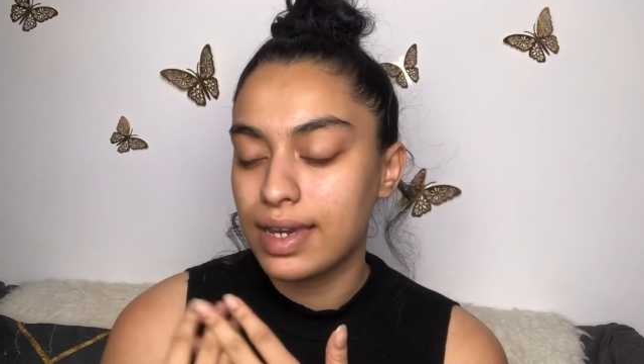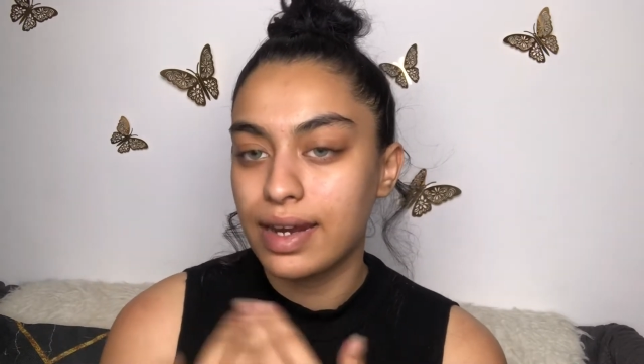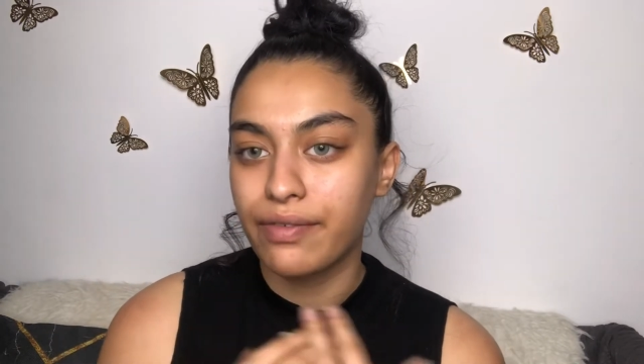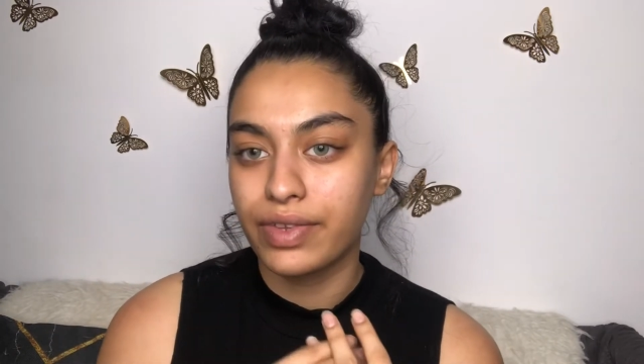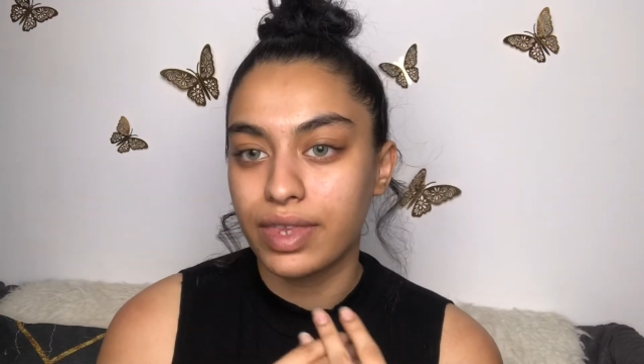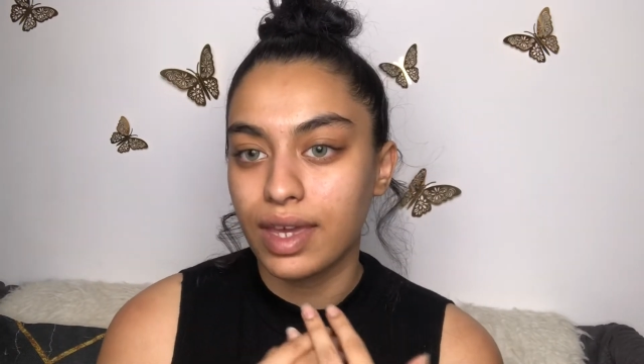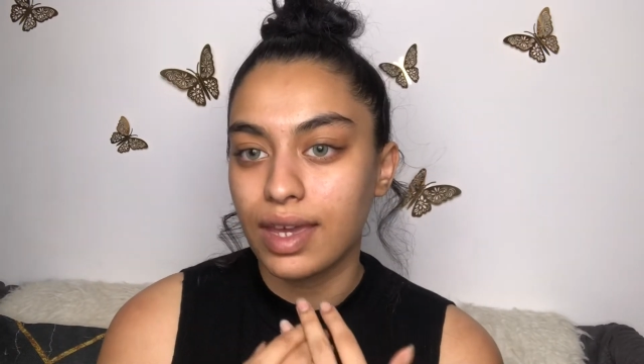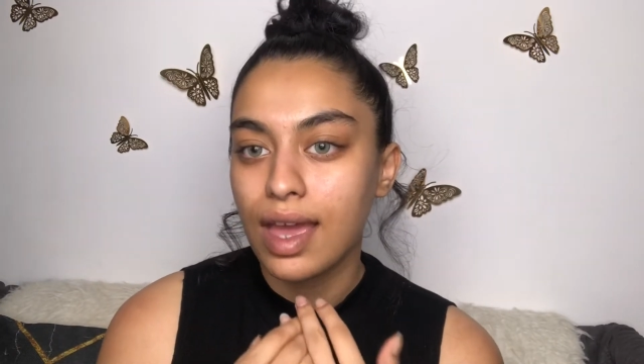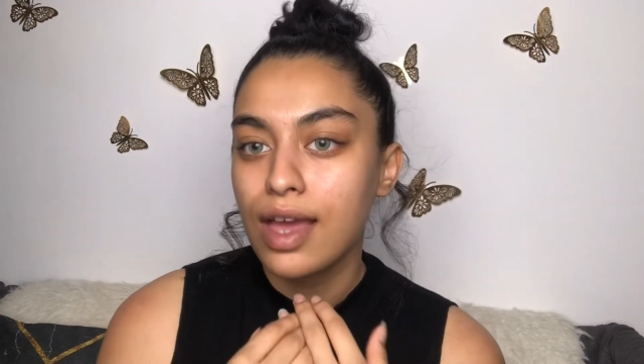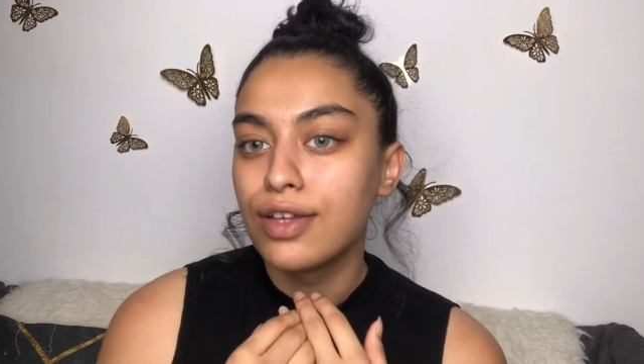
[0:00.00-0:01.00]
and
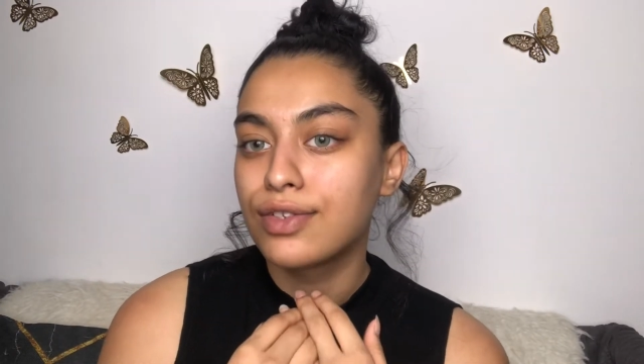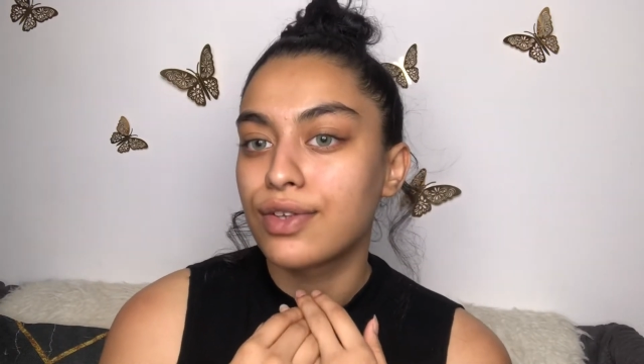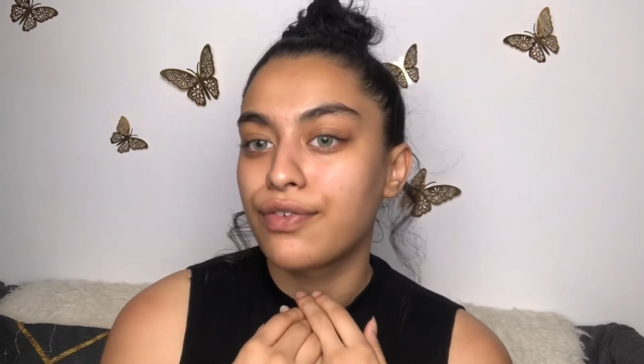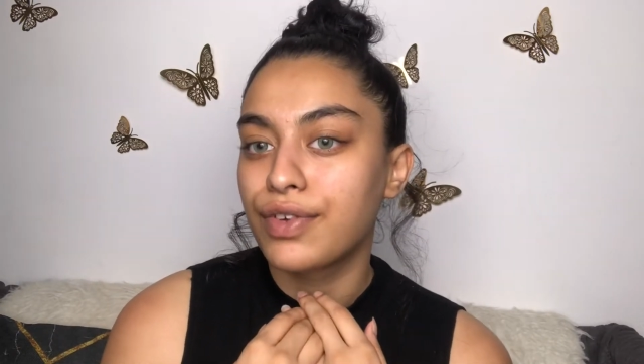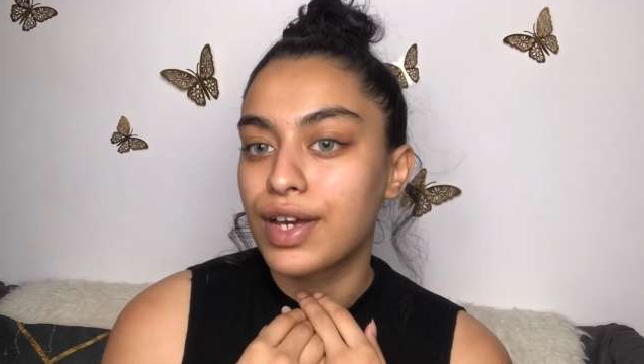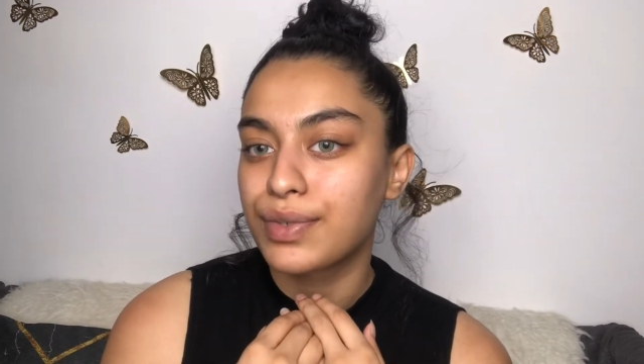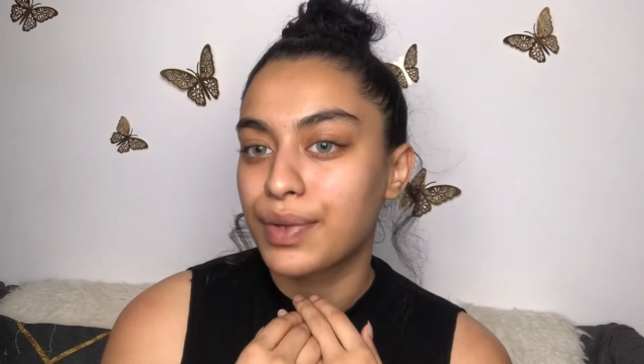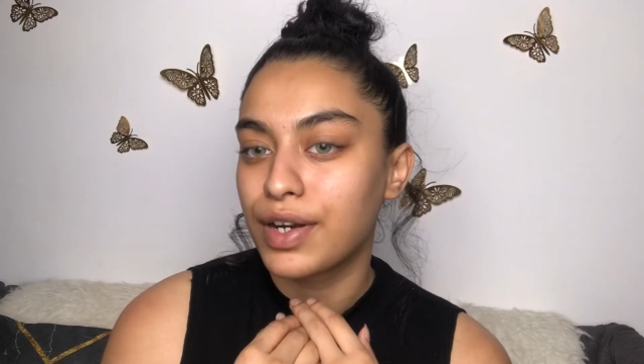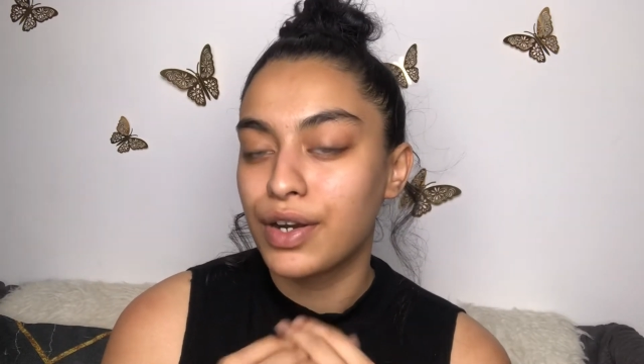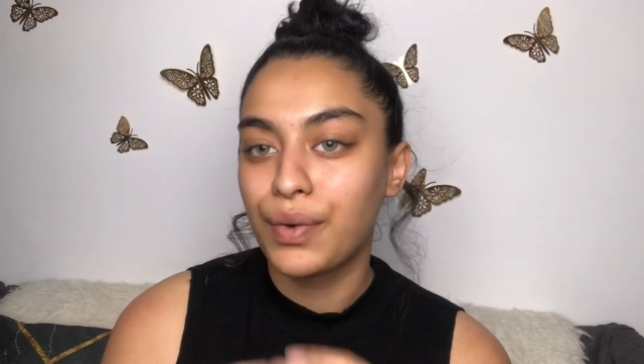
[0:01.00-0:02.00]
everything. So if you guys
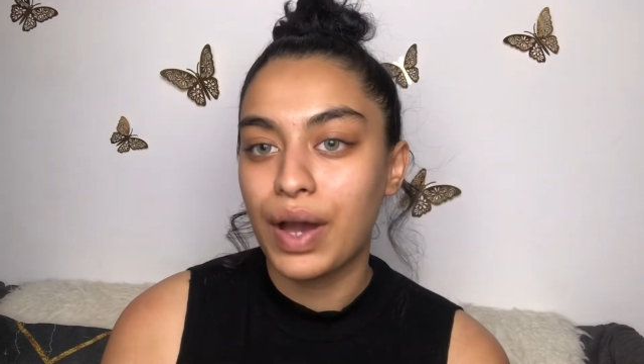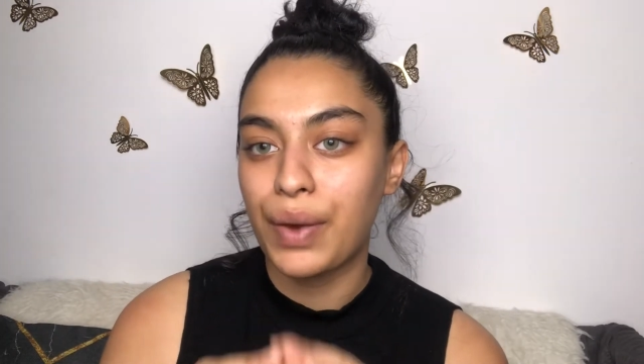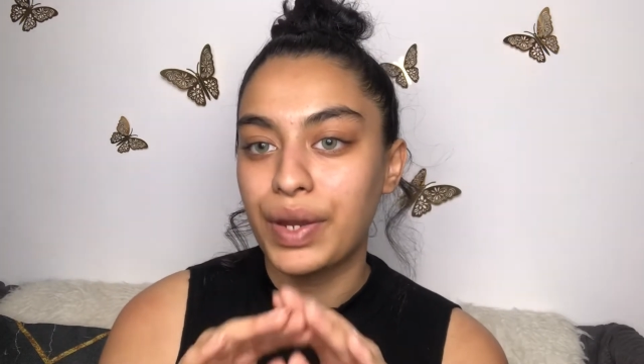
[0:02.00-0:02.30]
want to know how I